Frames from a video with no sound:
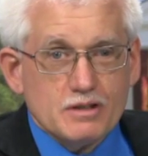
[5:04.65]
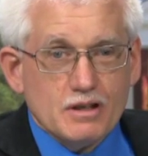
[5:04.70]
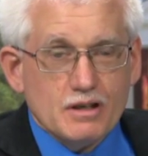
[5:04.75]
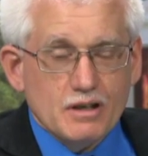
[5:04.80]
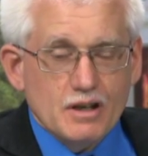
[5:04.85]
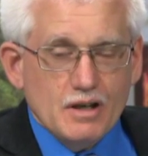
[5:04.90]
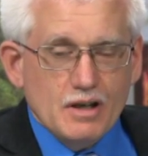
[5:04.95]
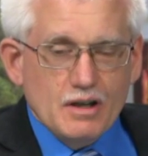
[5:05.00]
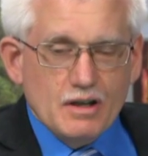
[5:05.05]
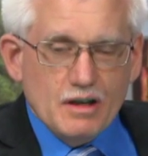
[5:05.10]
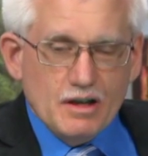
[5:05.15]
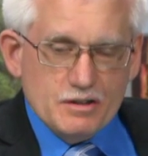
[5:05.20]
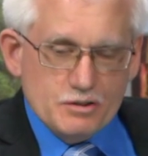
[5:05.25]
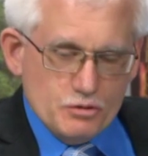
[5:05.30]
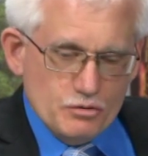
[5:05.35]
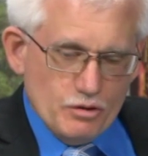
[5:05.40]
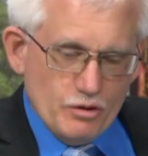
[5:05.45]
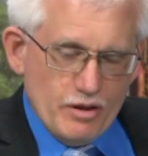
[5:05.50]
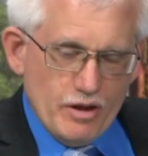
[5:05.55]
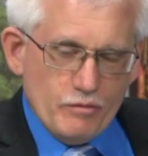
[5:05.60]
uh, as
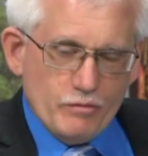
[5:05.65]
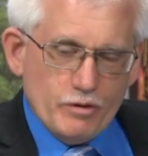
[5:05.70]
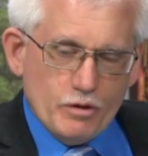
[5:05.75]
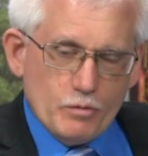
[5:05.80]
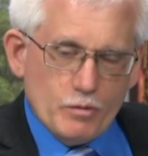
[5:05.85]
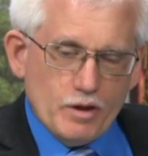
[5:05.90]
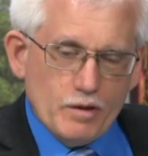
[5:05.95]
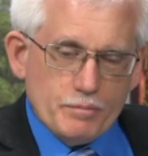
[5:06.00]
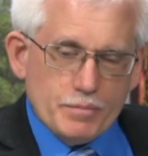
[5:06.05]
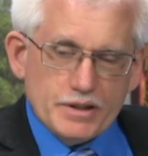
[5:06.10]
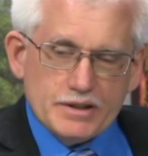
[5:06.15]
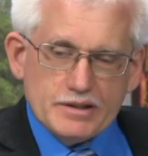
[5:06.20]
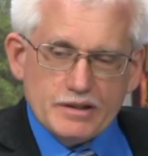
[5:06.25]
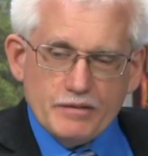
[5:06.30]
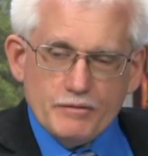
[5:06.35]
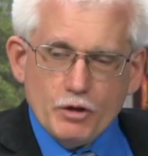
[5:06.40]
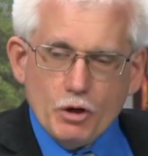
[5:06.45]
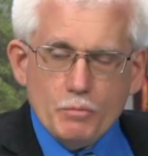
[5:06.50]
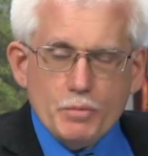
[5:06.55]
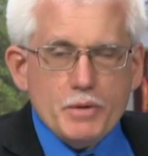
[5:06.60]
you know that very well. But um,
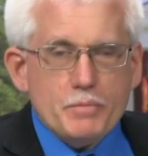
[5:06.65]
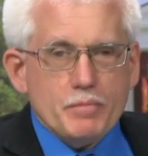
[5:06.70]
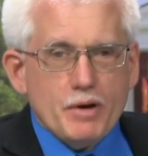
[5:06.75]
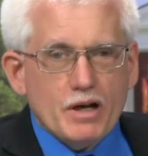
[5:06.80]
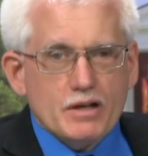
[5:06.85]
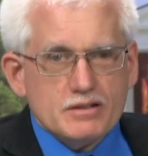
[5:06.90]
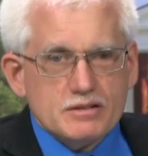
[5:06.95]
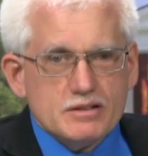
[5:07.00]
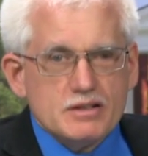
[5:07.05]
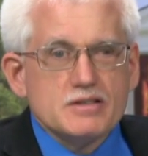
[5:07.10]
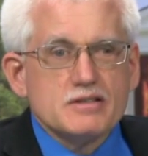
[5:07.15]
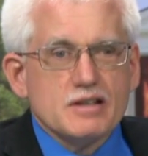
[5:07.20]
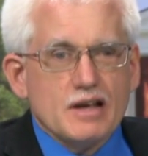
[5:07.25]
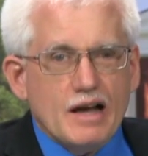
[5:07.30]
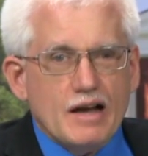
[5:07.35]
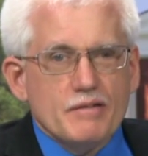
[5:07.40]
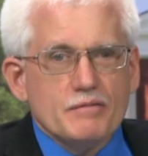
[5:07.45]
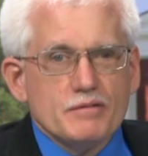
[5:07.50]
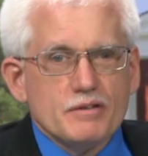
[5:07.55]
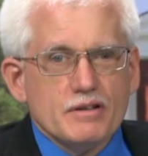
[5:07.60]
mm-hmm. no beatbox this
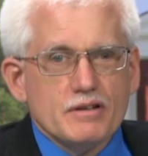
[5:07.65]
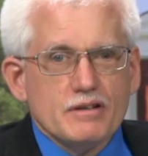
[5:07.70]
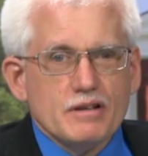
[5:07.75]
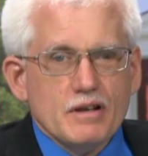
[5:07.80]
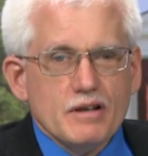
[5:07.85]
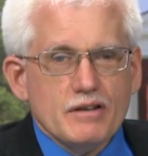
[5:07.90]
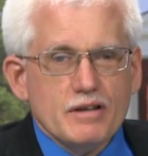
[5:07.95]
time. Uh-huh.